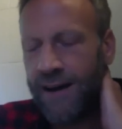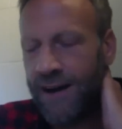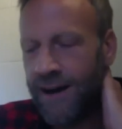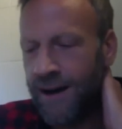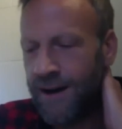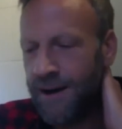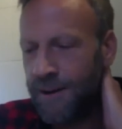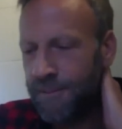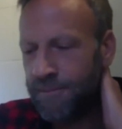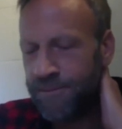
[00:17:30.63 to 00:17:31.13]

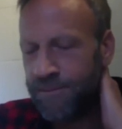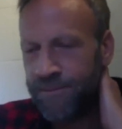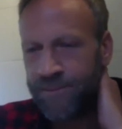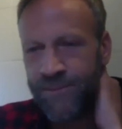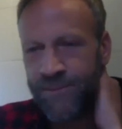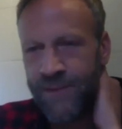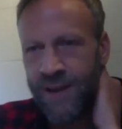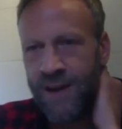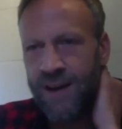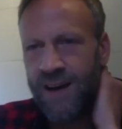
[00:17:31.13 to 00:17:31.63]
I
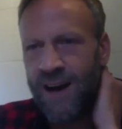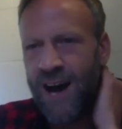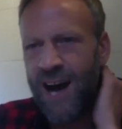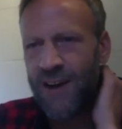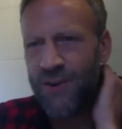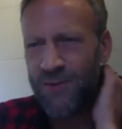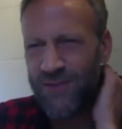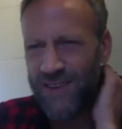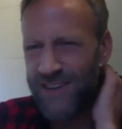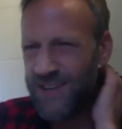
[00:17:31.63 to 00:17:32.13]

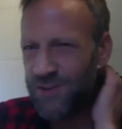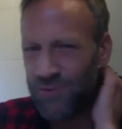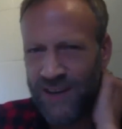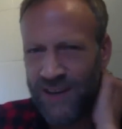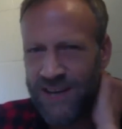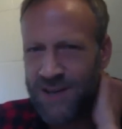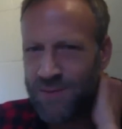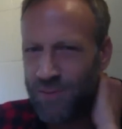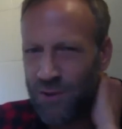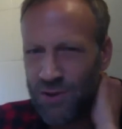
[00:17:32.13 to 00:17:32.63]
don't think you'll
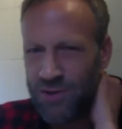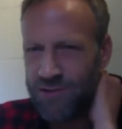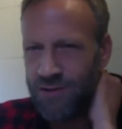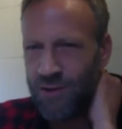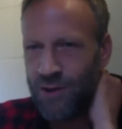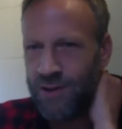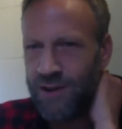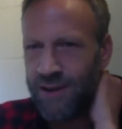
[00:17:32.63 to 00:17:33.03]
need much luck.